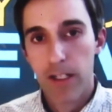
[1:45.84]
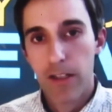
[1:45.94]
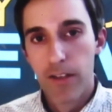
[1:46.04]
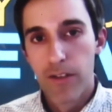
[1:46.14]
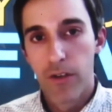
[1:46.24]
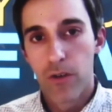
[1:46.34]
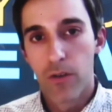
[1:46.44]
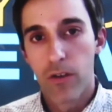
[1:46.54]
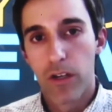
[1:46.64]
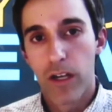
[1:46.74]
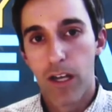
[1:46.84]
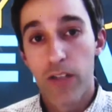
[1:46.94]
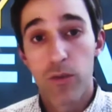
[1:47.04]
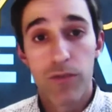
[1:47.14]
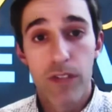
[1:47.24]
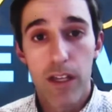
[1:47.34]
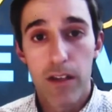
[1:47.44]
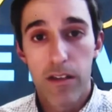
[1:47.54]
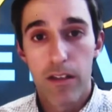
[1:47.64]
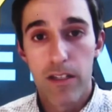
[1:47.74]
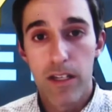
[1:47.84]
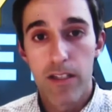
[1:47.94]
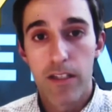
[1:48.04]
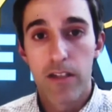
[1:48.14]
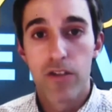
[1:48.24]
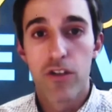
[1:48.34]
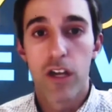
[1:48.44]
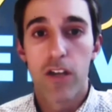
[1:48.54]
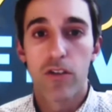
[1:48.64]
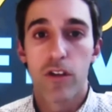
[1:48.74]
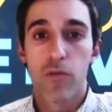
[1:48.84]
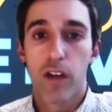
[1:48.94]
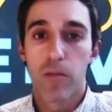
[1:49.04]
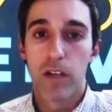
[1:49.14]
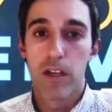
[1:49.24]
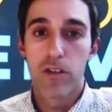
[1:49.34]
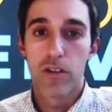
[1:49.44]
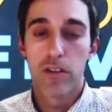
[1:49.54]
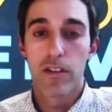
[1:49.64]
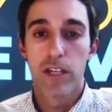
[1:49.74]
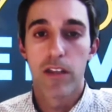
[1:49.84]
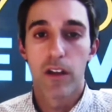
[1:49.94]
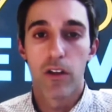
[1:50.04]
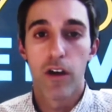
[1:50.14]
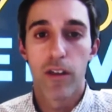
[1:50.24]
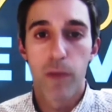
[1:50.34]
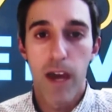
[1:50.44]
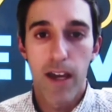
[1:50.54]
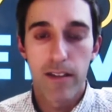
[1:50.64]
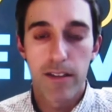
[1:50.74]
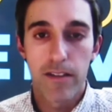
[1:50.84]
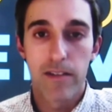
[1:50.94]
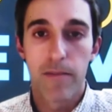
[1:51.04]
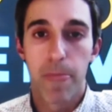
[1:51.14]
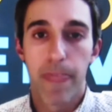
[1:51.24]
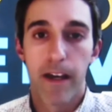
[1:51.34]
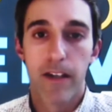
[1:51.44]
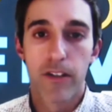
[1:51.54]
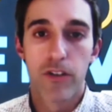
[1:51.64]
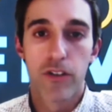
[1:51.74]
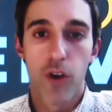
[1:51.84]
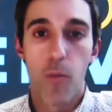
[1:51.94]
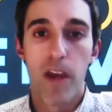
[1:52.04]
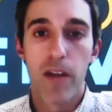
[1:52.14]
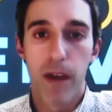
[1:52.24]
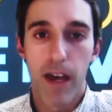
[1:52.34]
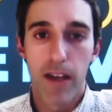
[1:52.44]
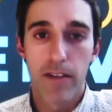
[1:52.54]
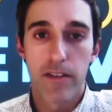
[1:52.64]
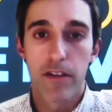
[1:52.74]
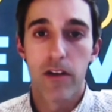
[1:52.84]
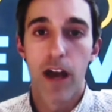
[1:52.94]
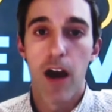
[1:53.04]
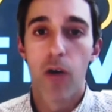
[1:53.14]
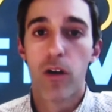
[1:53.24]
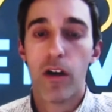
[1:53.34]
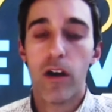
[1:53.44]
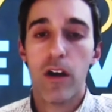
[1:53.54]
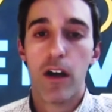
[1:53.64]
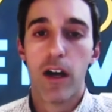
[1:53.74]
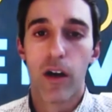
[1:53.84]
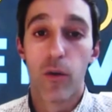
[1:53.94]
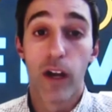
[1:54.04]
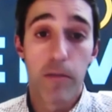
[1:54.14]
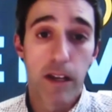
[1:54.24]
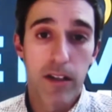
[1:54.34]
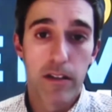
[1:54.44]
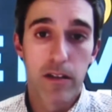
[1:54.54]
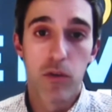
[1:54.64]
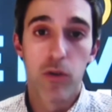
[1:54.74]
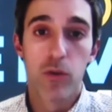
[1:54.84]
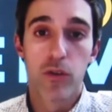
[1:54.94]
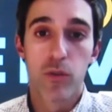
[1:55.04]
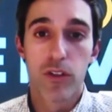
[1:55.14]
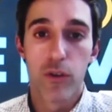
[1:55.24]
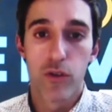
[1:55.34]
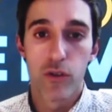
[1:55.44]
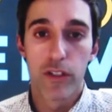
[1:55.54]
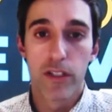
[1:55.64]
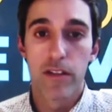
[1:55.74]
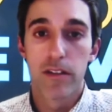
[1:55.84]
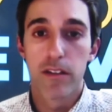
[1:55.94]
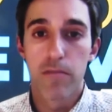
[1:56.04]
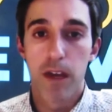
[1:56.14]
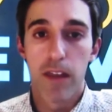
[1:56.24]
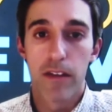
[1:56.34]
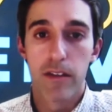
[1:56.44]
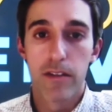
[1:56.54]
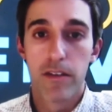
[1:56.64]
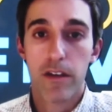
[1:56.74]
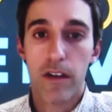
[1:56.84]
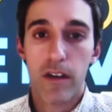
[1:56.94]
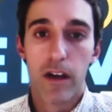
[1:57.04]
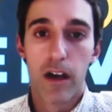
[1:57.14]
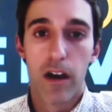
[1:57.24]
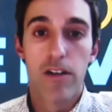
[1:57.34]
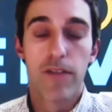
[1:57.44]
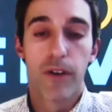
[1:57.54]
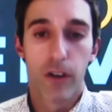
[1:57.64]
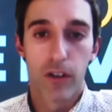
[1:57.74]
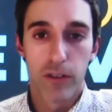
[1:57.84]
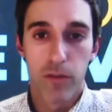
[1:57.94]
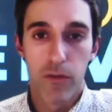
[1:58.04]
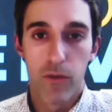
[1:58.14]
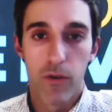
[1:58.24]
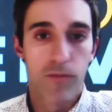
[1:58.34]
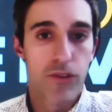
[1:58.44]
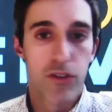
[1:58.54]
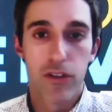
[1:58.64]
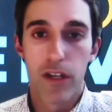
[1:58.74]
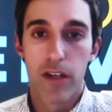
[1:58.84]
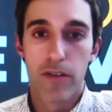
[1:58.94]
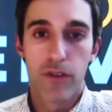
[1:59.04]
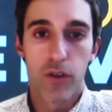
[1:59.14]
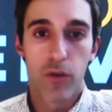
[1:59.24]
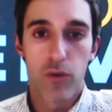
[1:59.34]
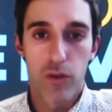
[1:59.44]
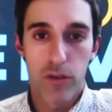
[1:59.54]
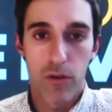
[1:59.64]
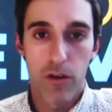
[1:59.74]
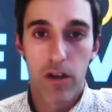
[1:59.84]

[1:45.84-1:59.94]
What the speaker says: So as we've seen, the CDC has changed their recommendations to say that cloth masks, such as homemade masks, are now recommended to be used when social distancing methods are difficult to perform, such as the grocery store.